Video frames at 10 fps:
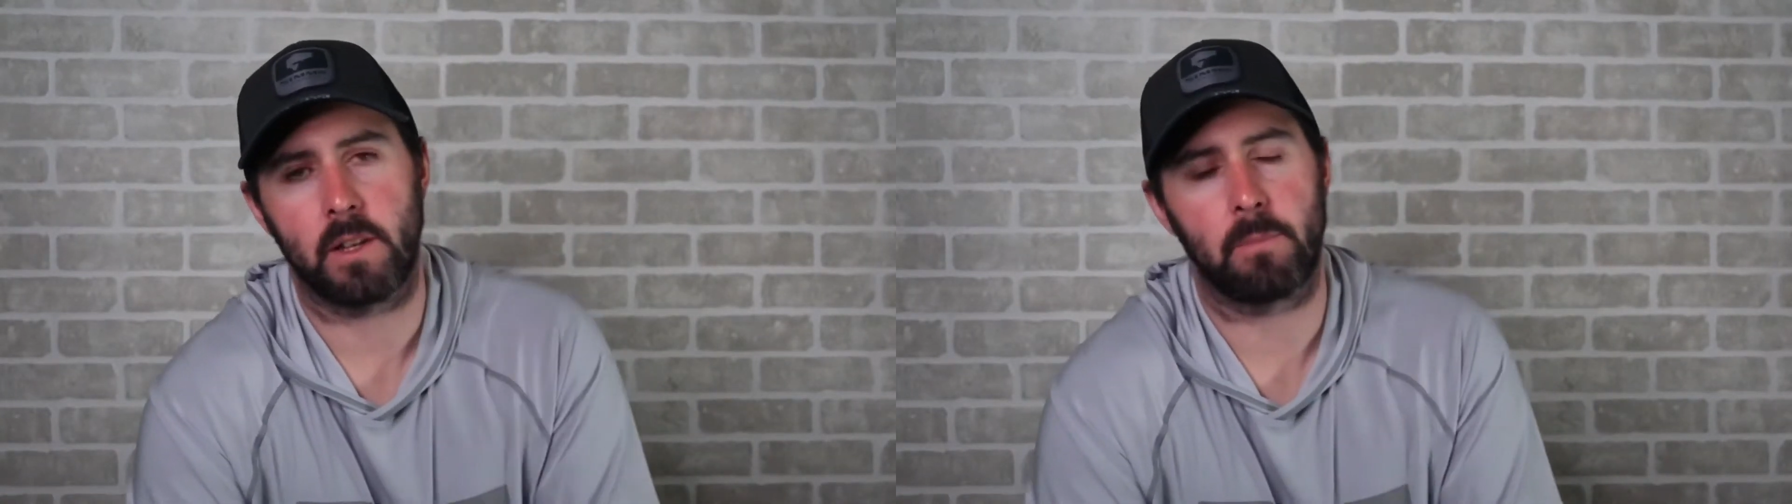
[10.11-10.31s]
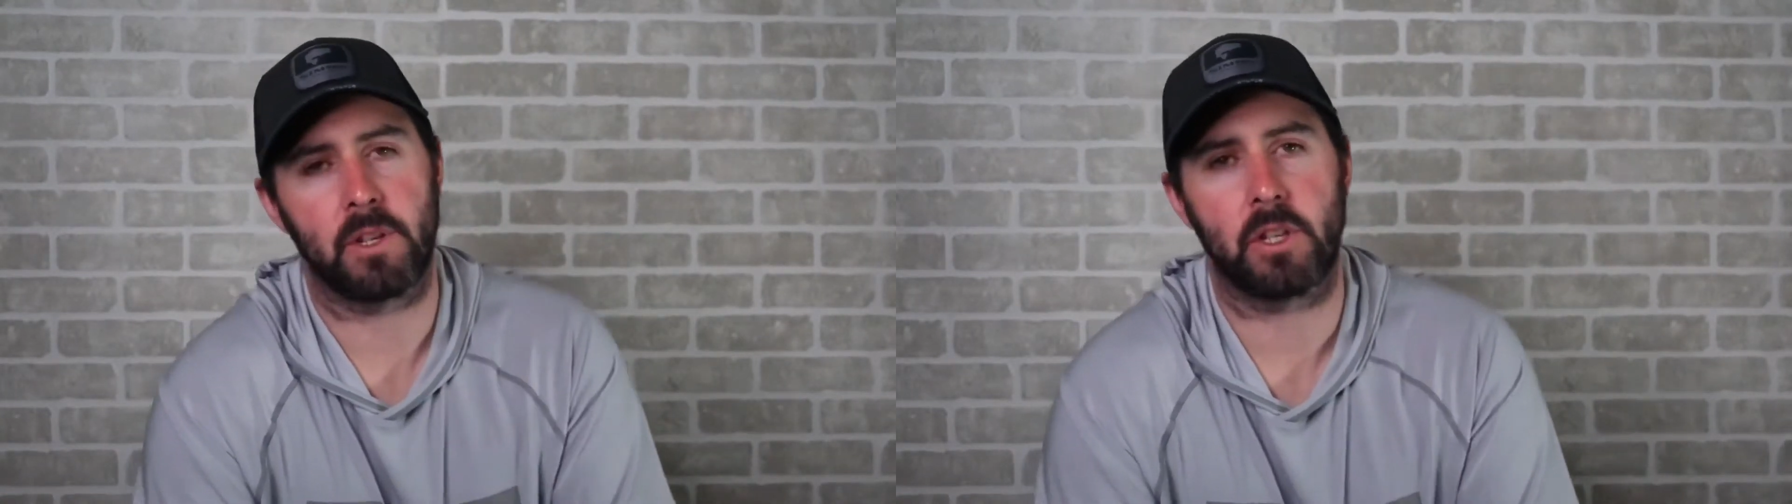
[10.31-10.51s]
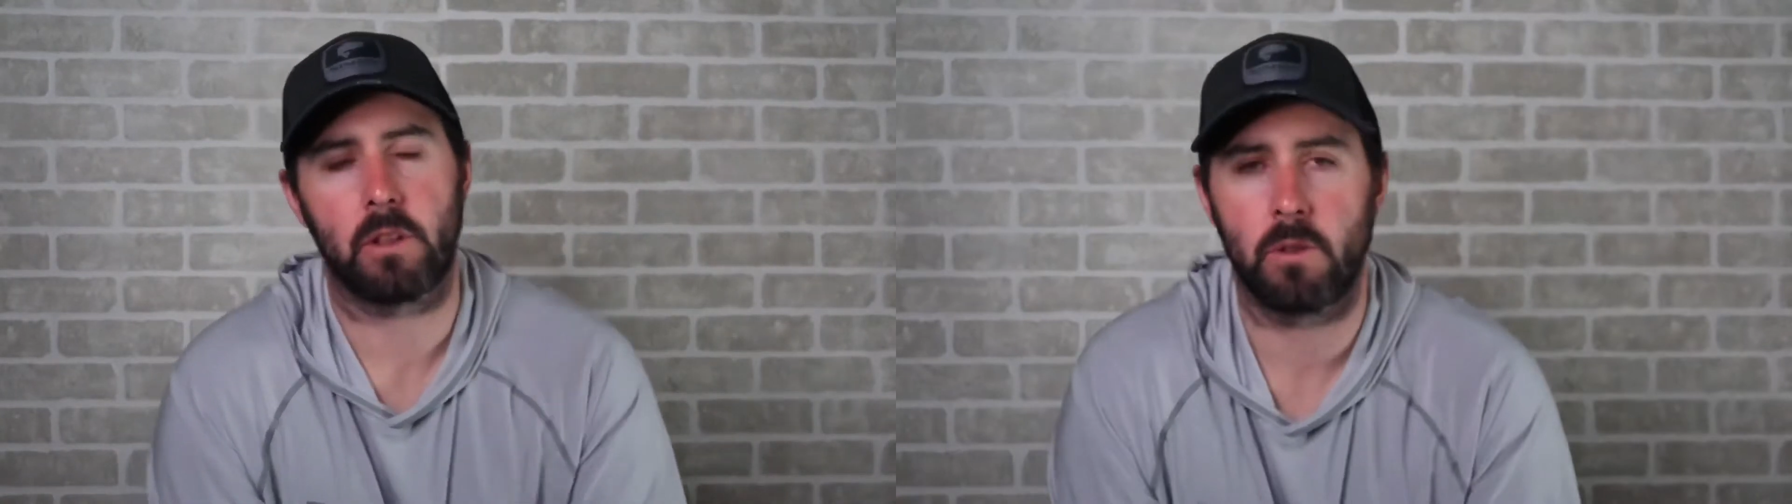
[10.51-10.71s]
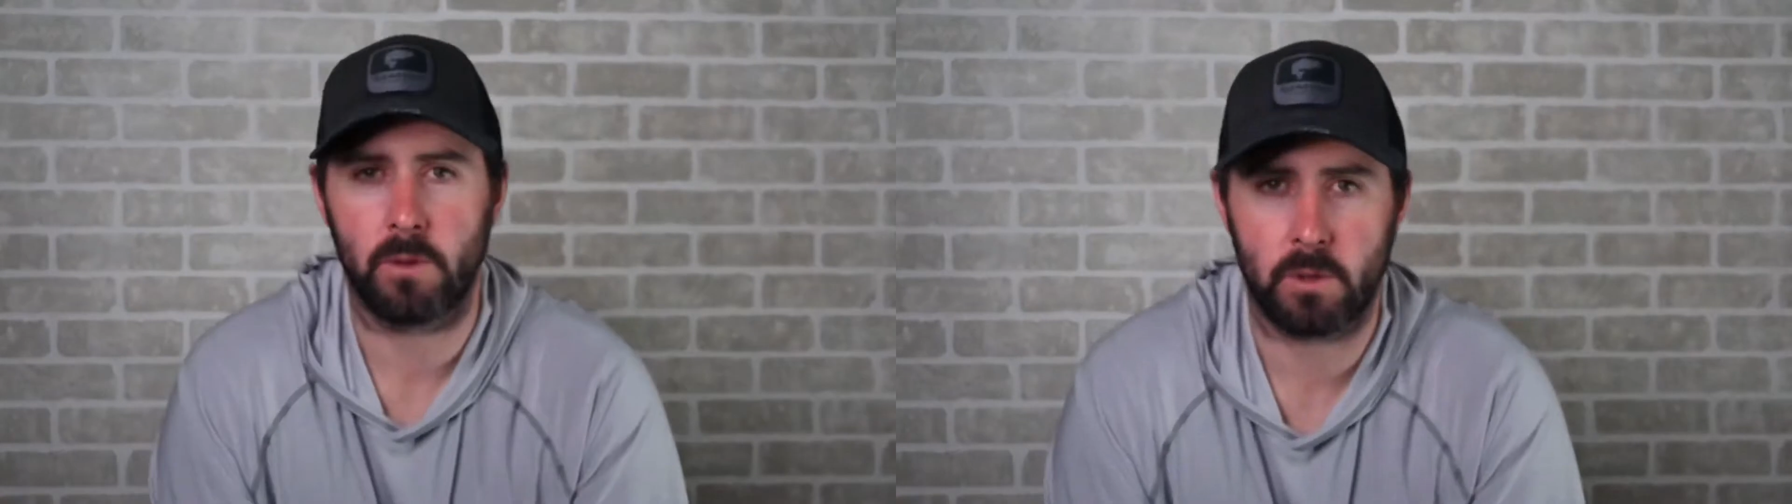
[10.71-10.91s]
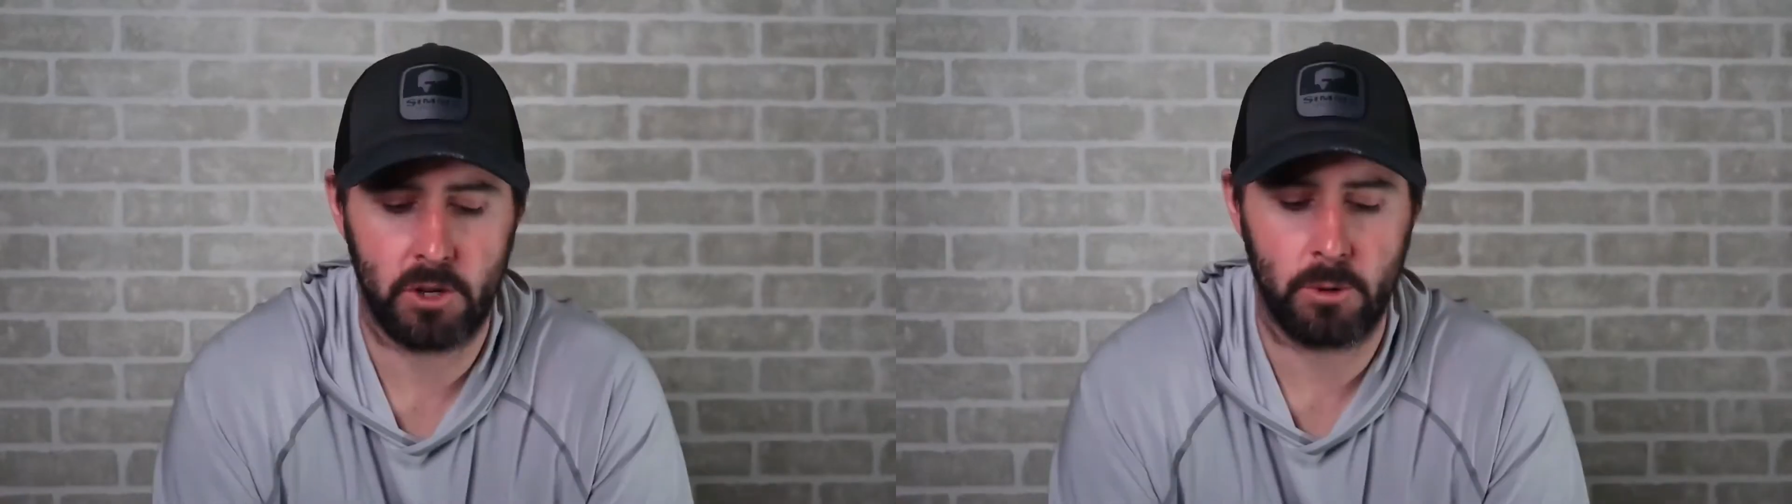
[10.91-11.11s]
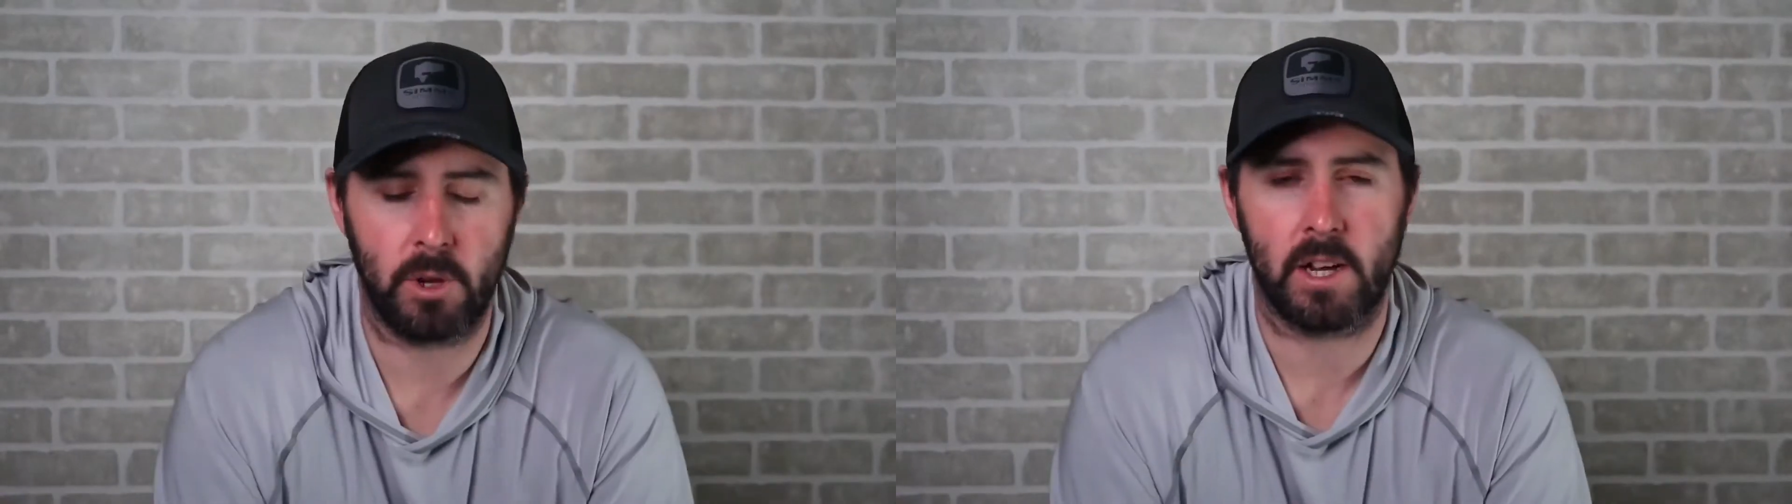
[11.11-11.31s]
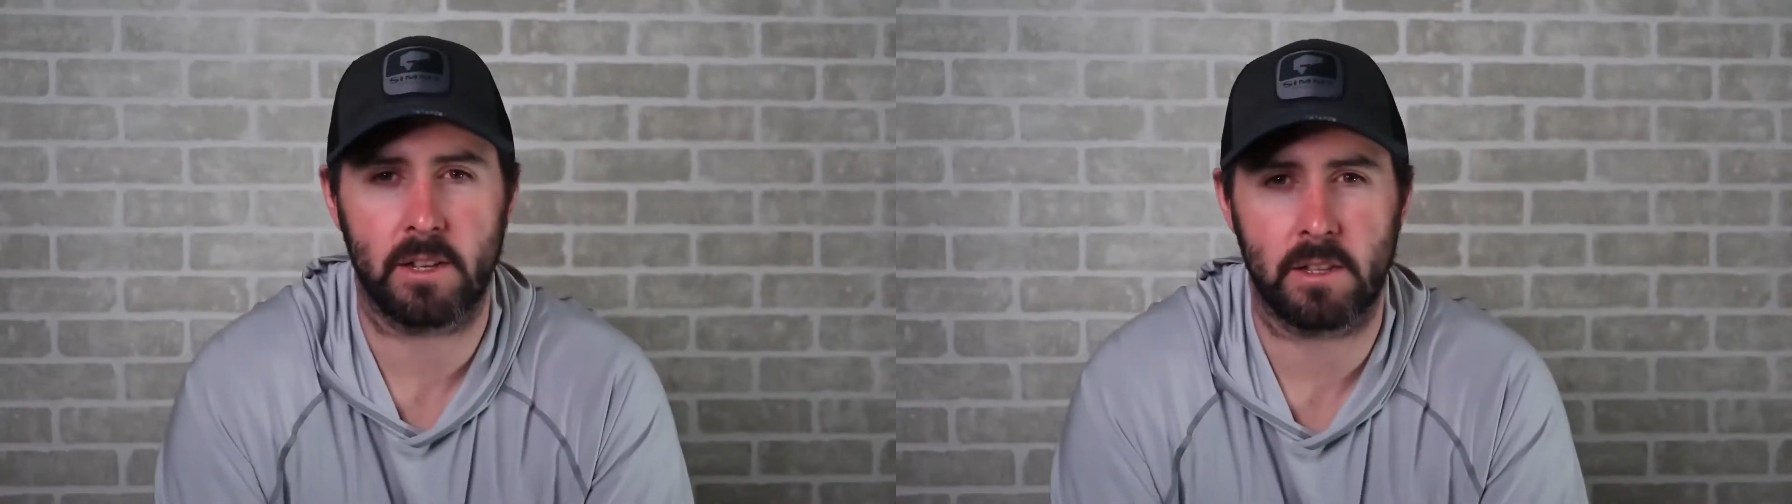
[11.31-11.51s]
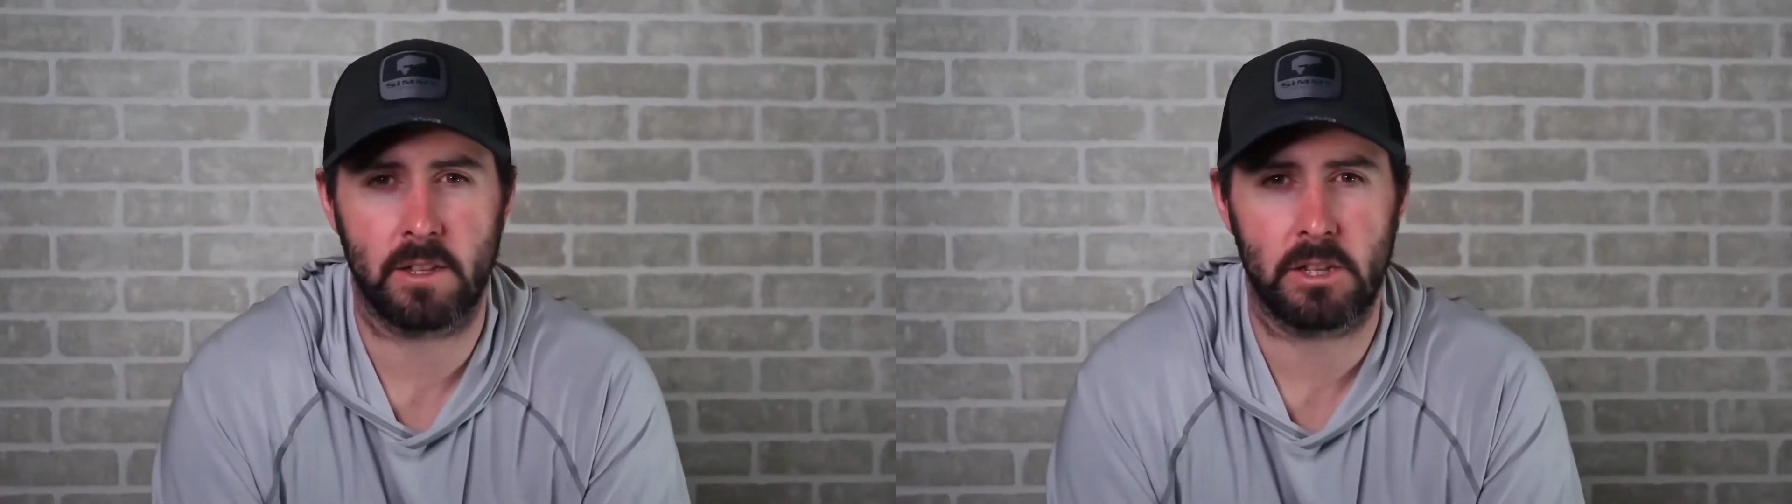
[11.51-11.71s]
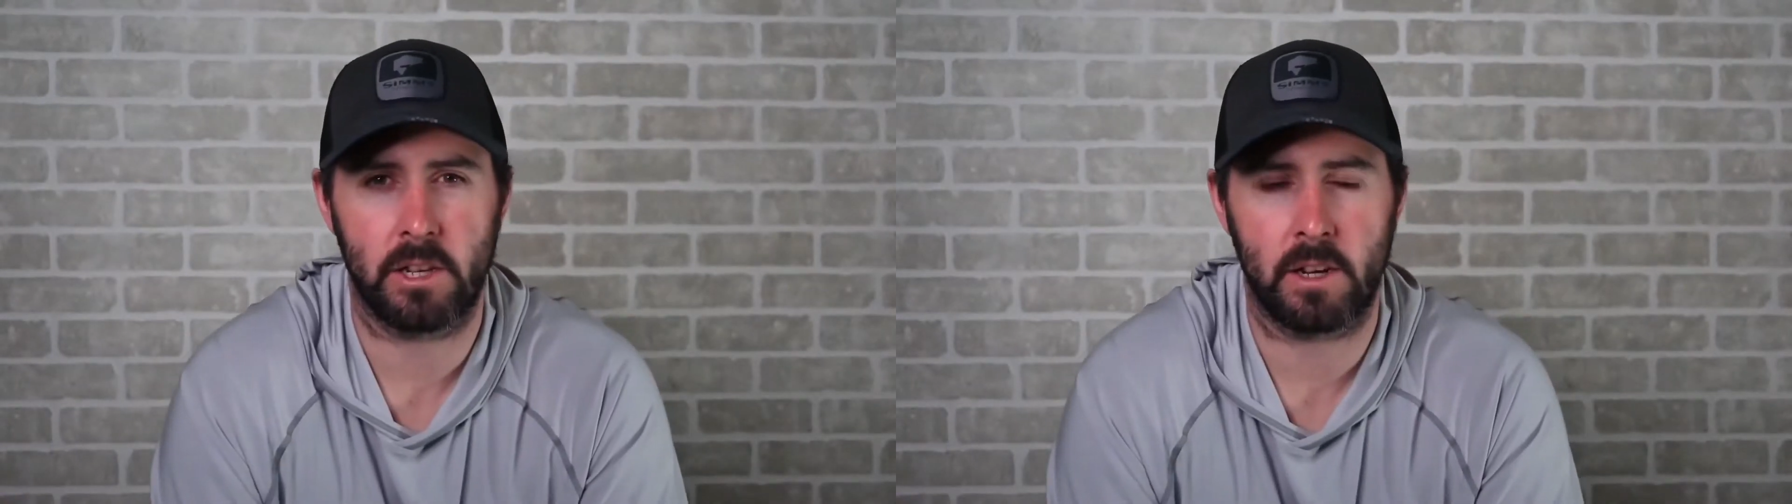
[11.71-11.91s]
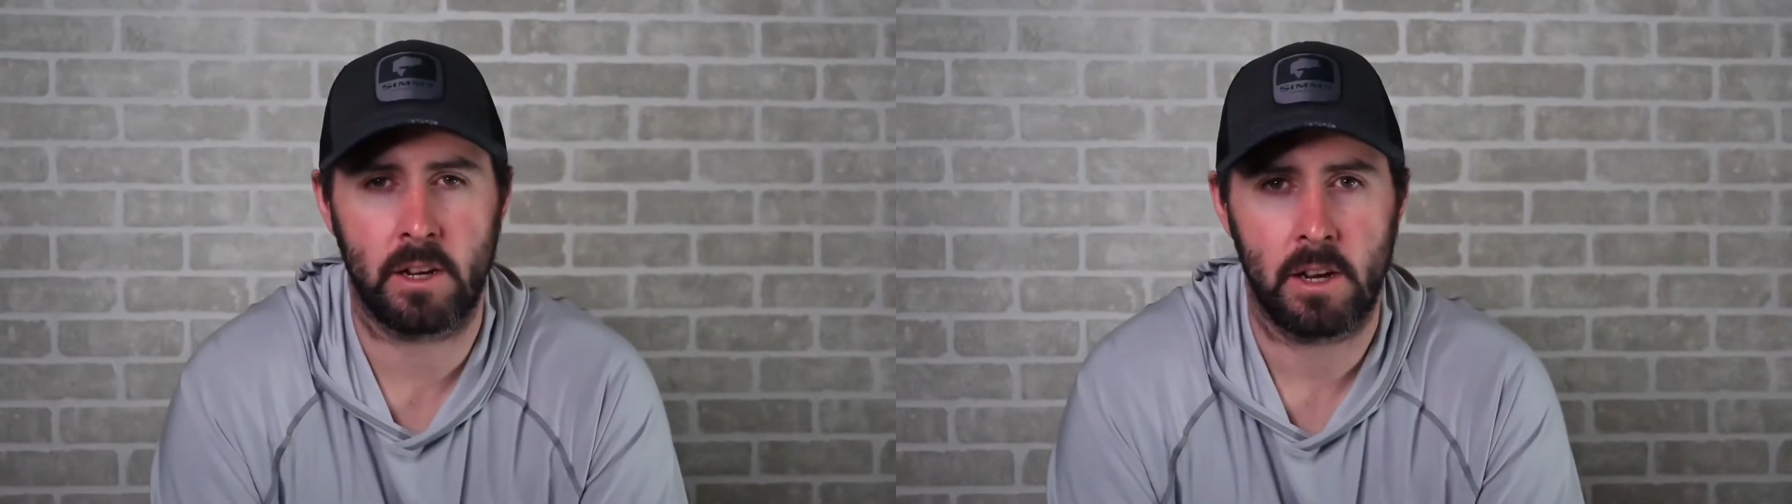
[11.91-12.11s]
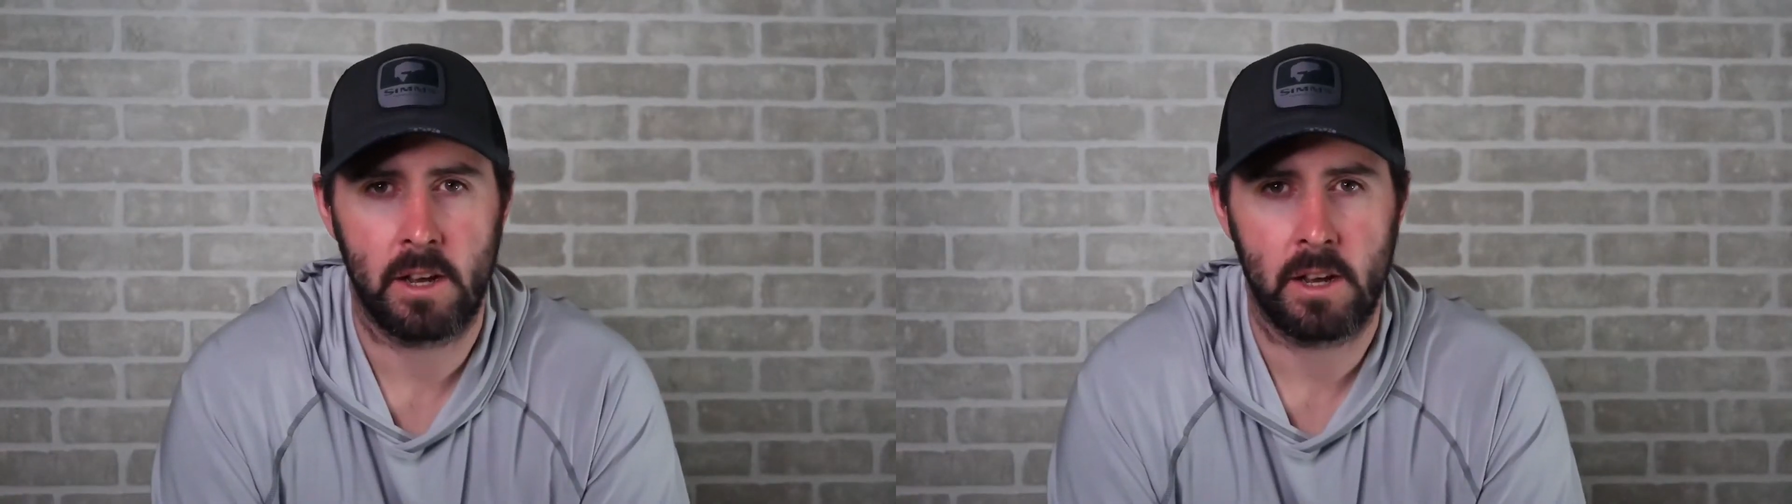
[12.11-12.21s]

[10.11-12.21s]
a bunch of lures new to us this year.